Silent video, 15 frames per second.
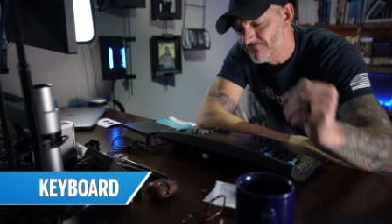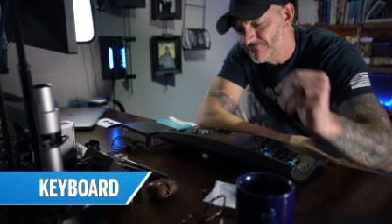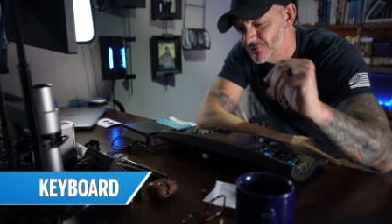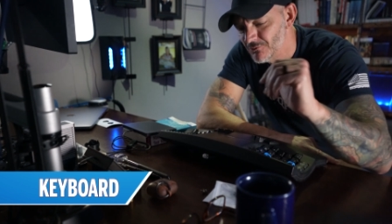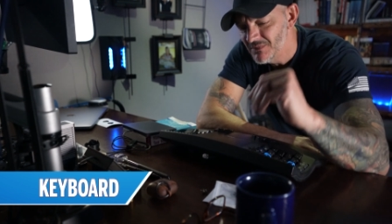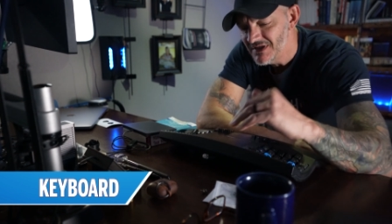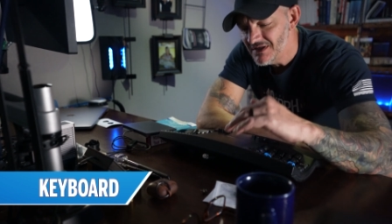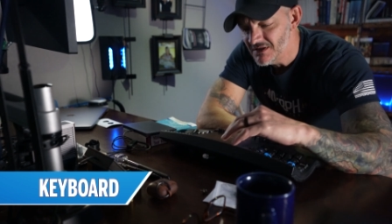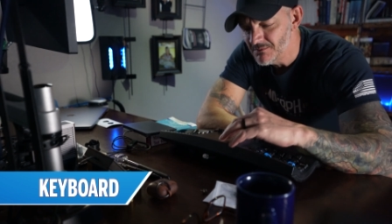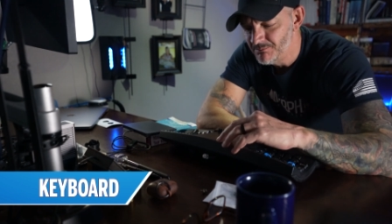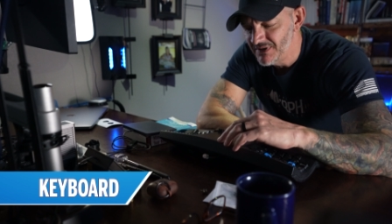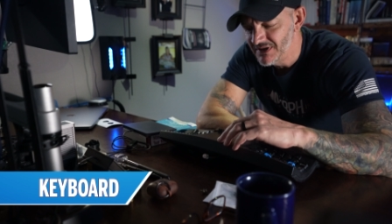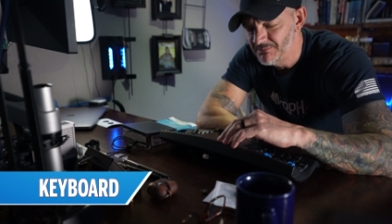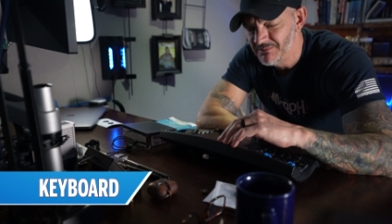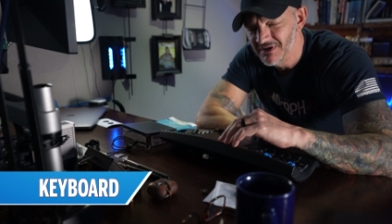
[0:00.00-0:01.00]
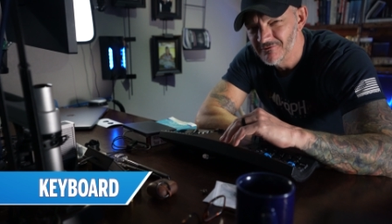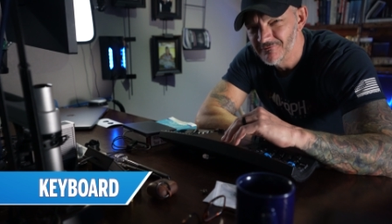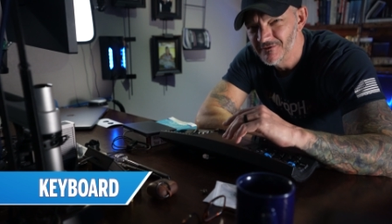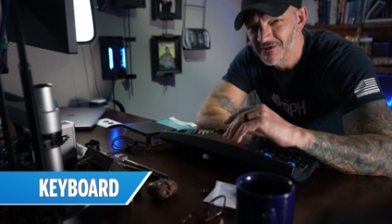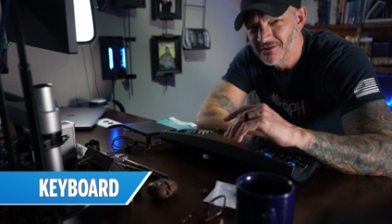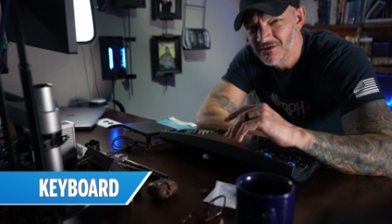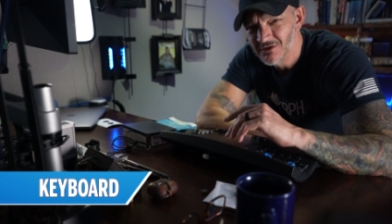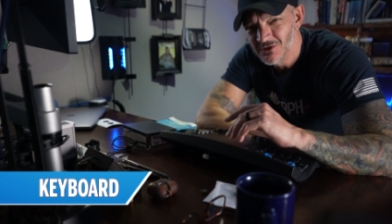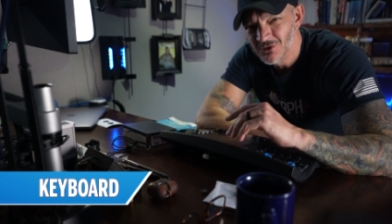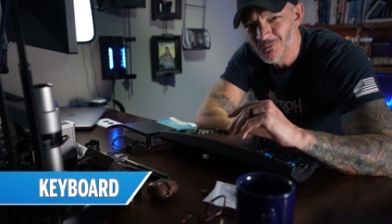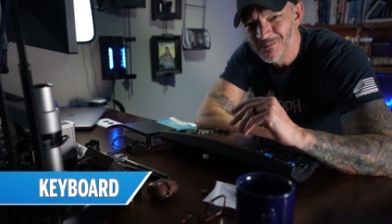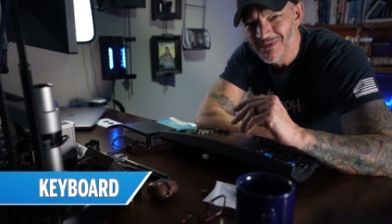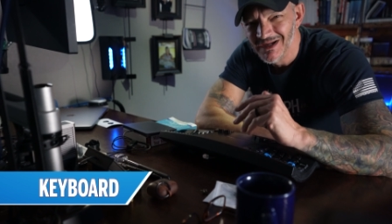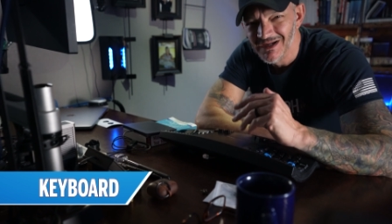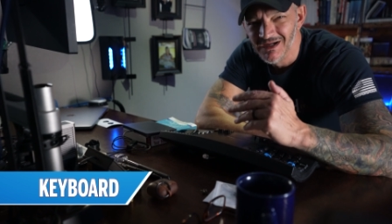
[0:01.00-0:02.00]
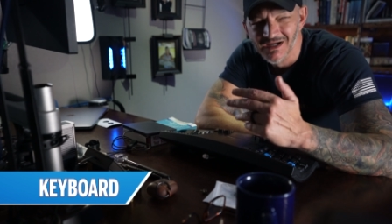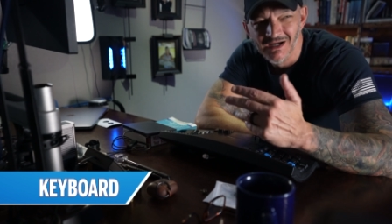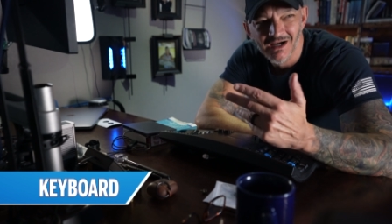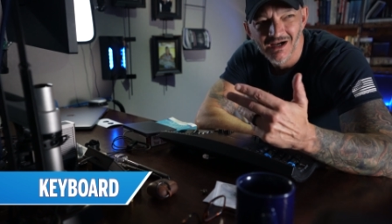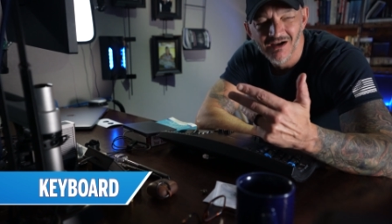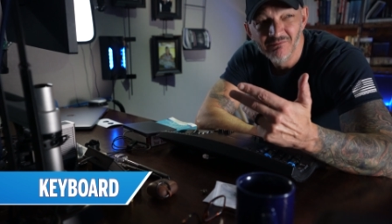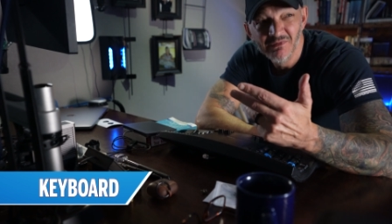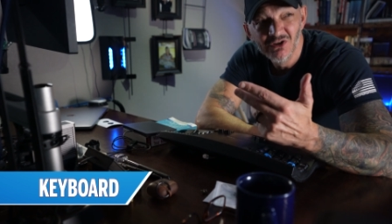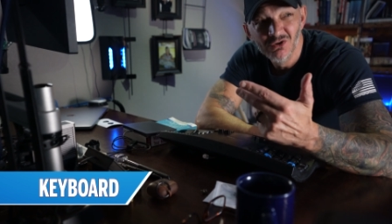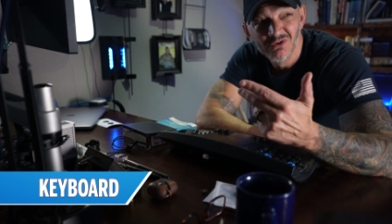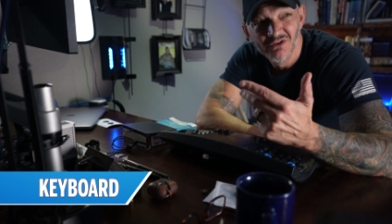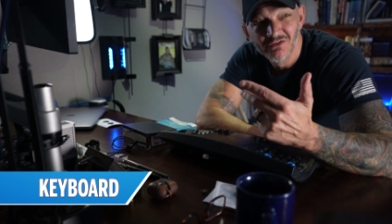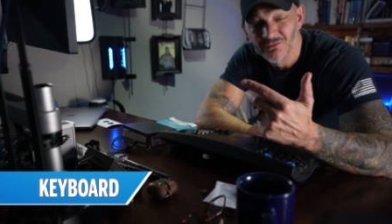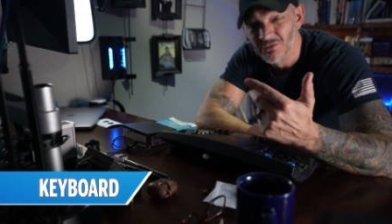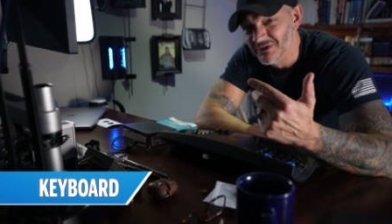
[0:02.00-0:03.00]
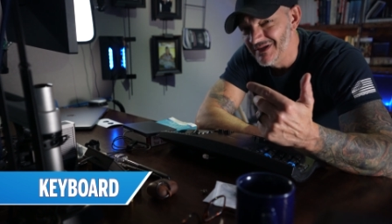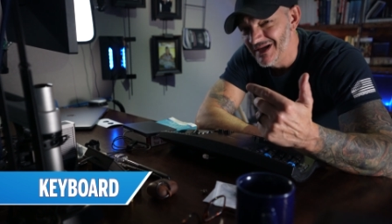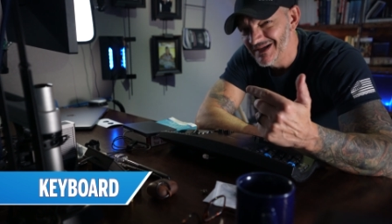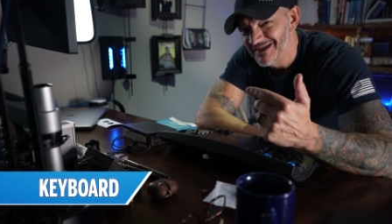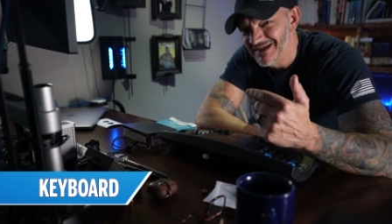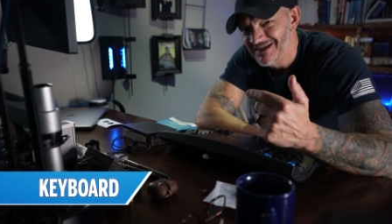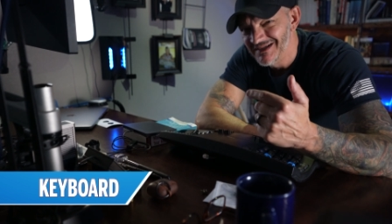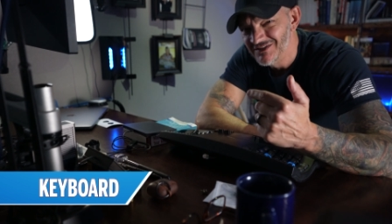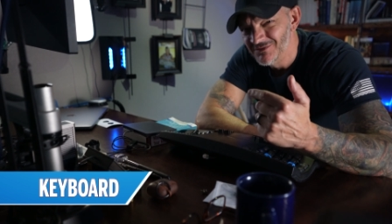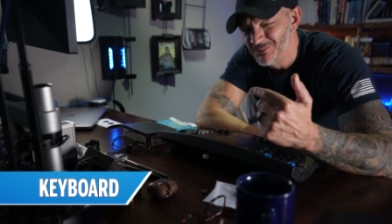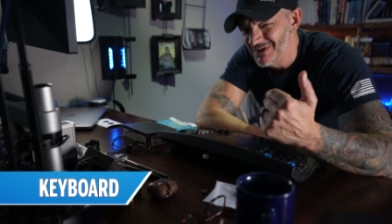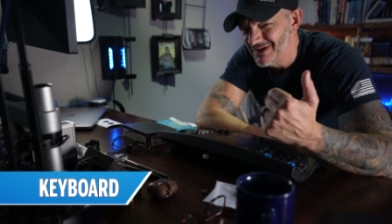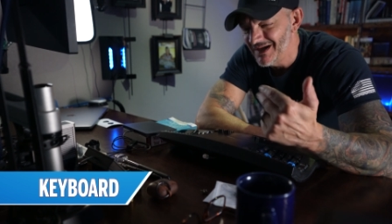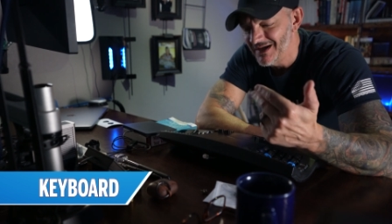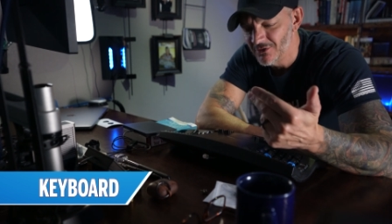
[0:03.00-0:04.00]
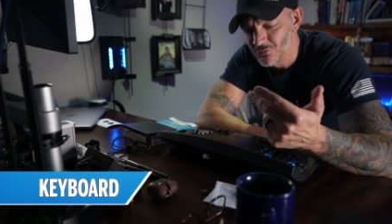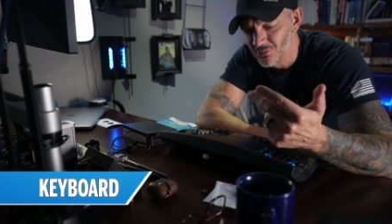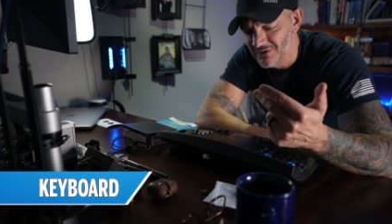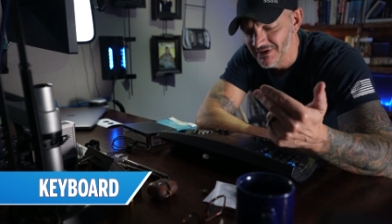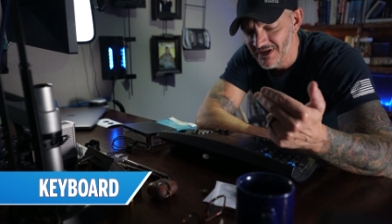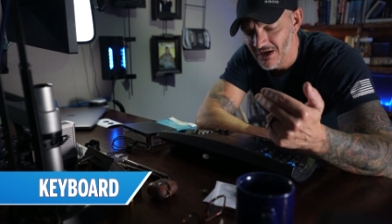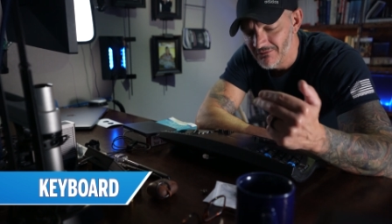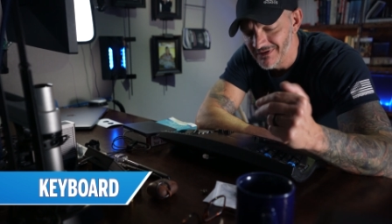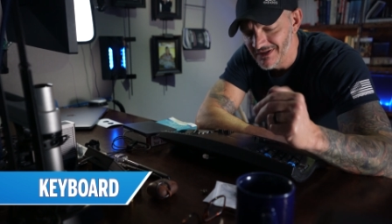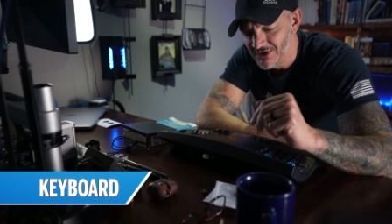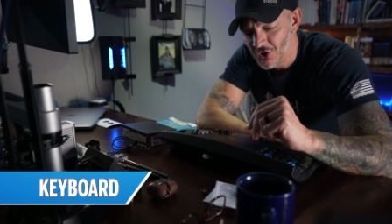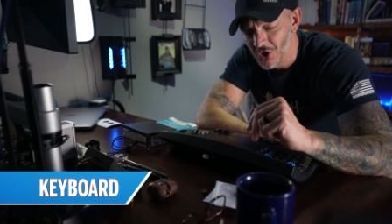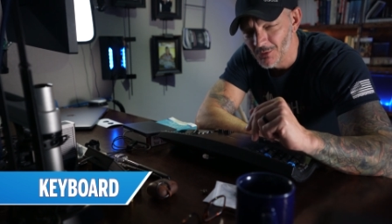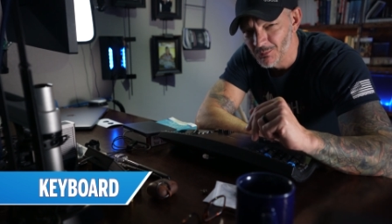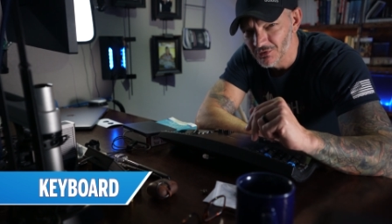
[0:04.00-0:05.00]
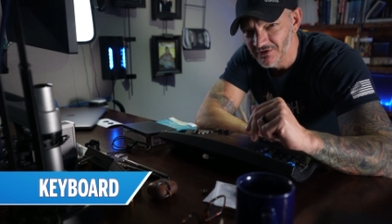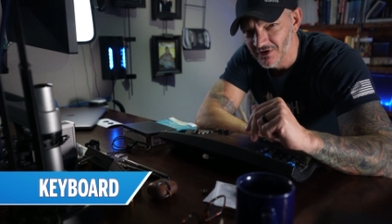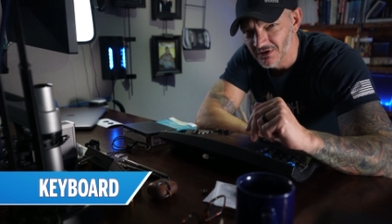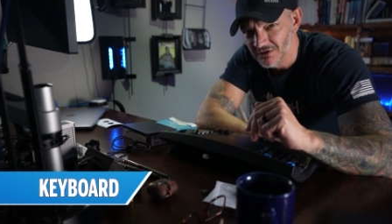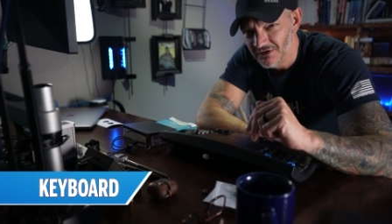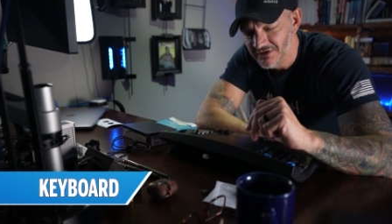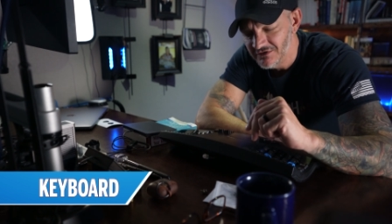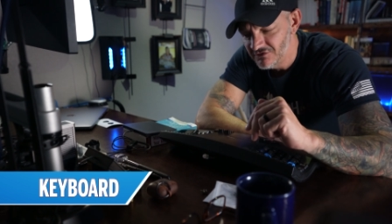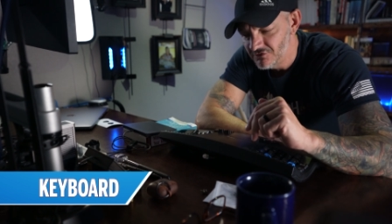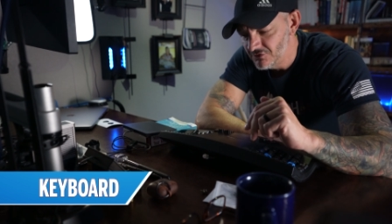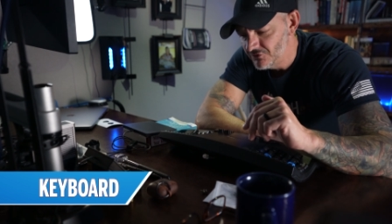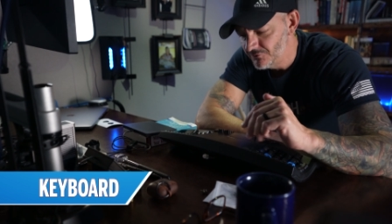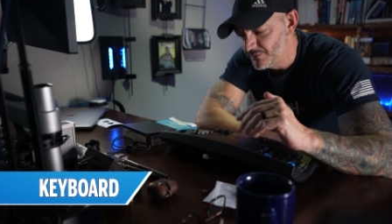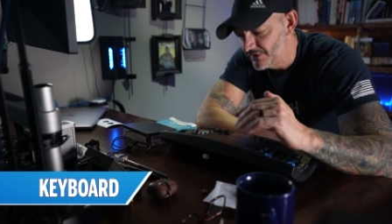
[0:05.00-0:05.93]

For me, the big benefit though, I've been doing this for decades, but I don't really have any carpal tunnel issues,